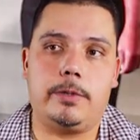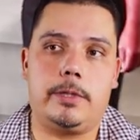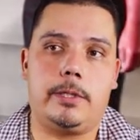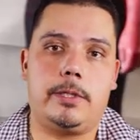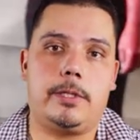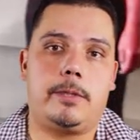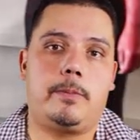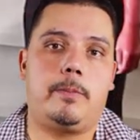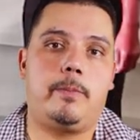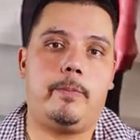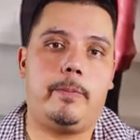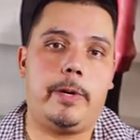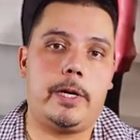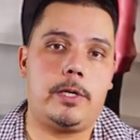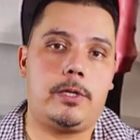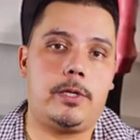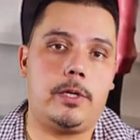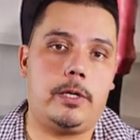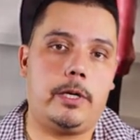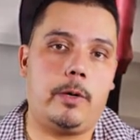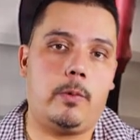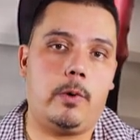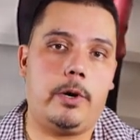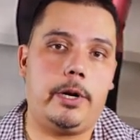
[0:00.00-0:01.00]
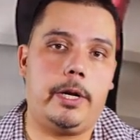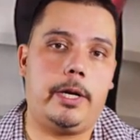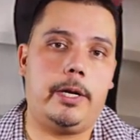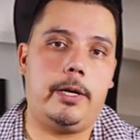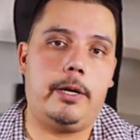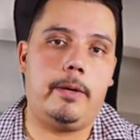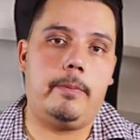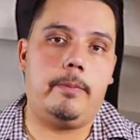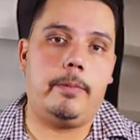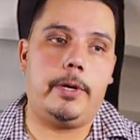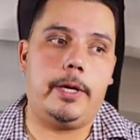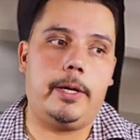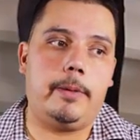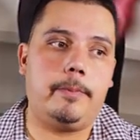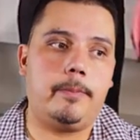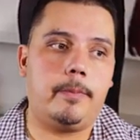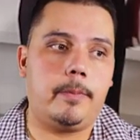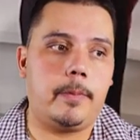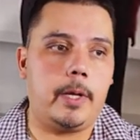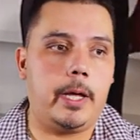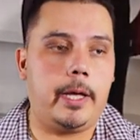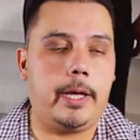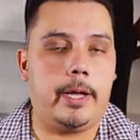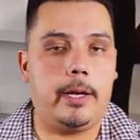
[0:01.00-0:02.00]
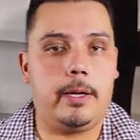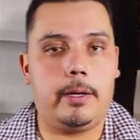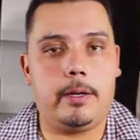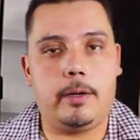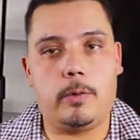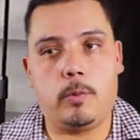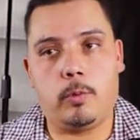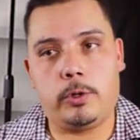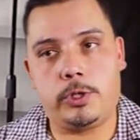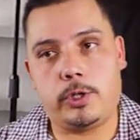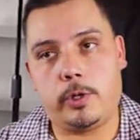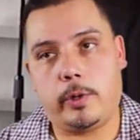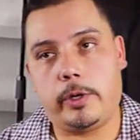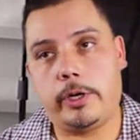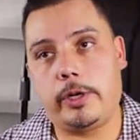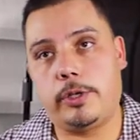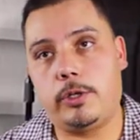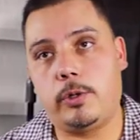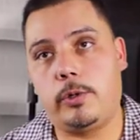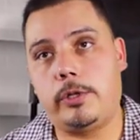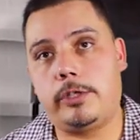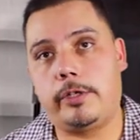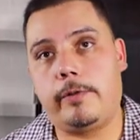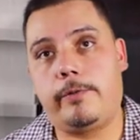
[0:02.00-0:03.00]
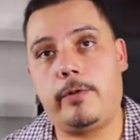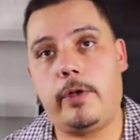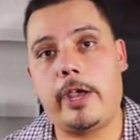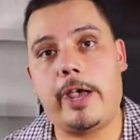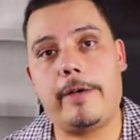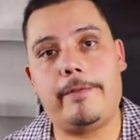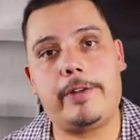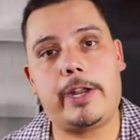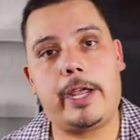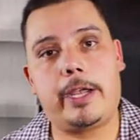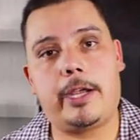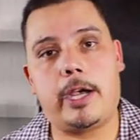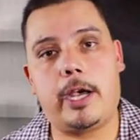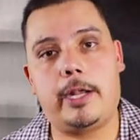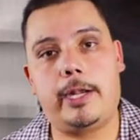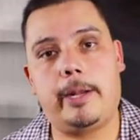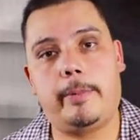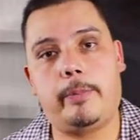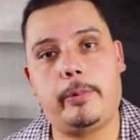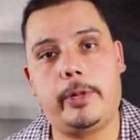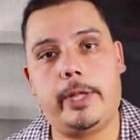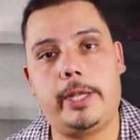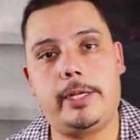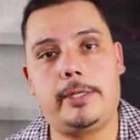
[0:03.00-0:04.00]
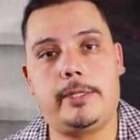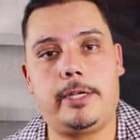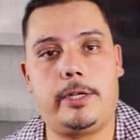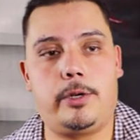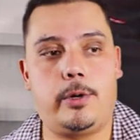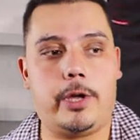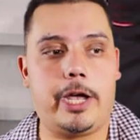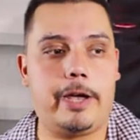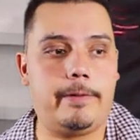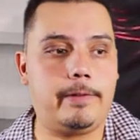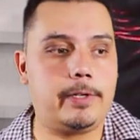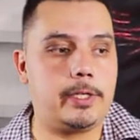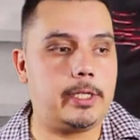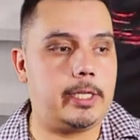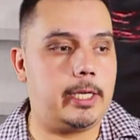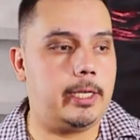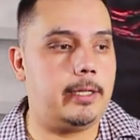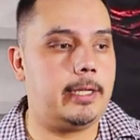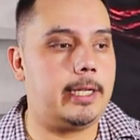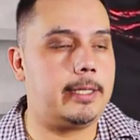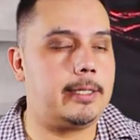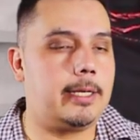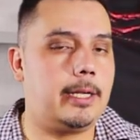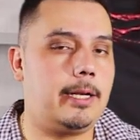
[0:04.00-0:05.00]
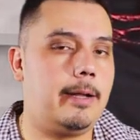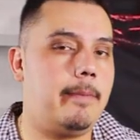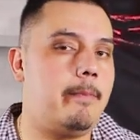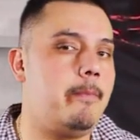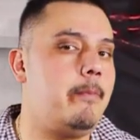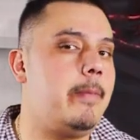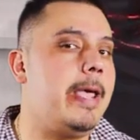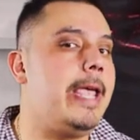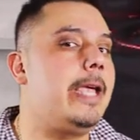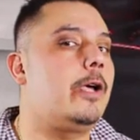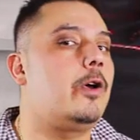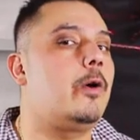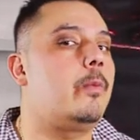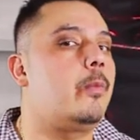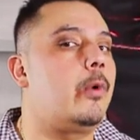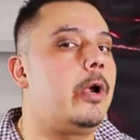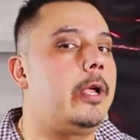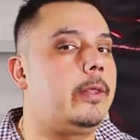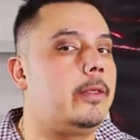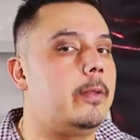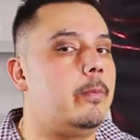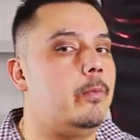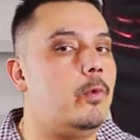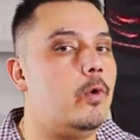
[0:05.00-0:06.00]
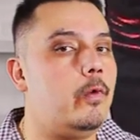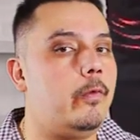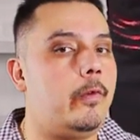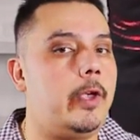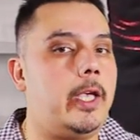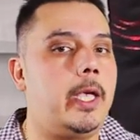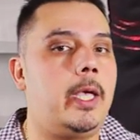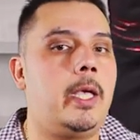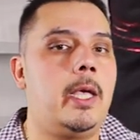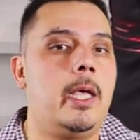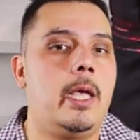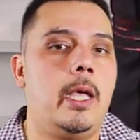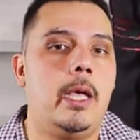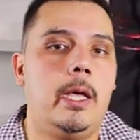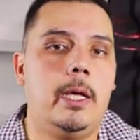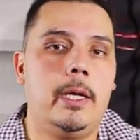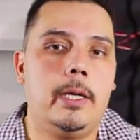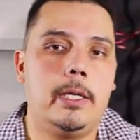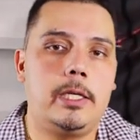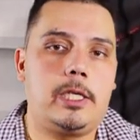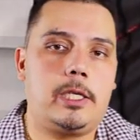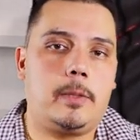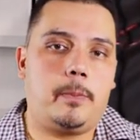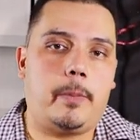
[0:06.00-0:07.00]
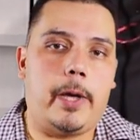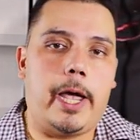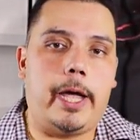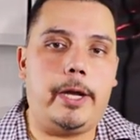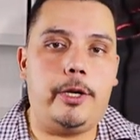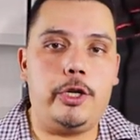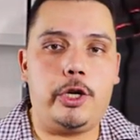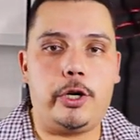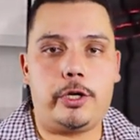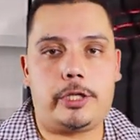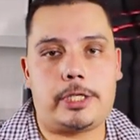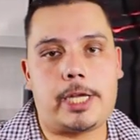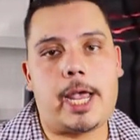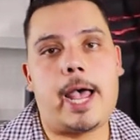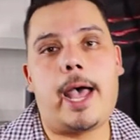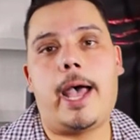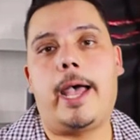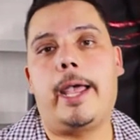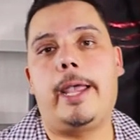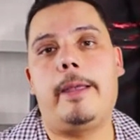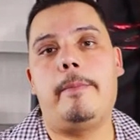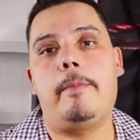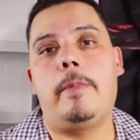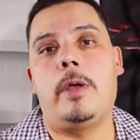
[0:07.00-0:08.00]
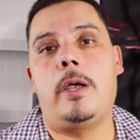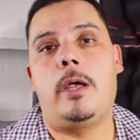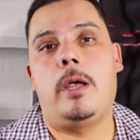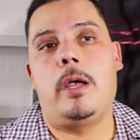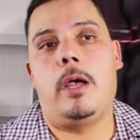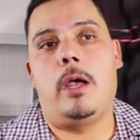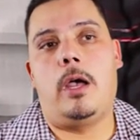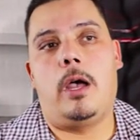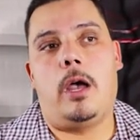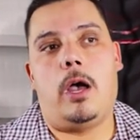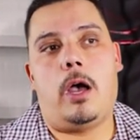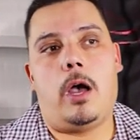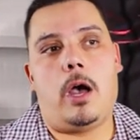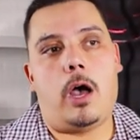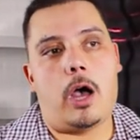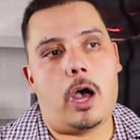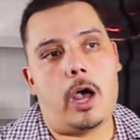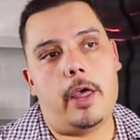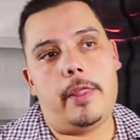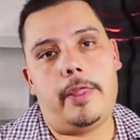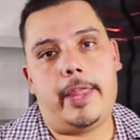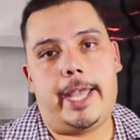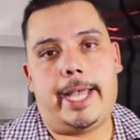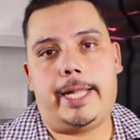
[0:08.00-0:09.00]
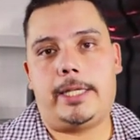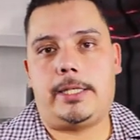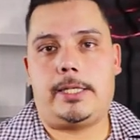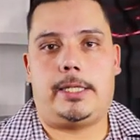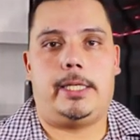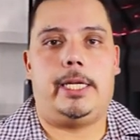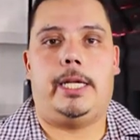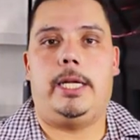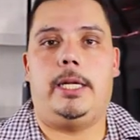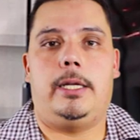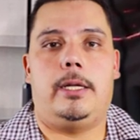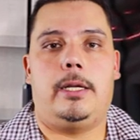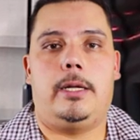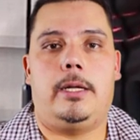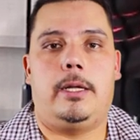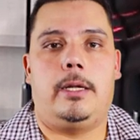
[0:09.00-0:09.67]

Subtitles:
was especially where it needed to be. And what you want to do is, if you have an iconic place and you have a scene that's going to make or break the movie, spend your time on that scene.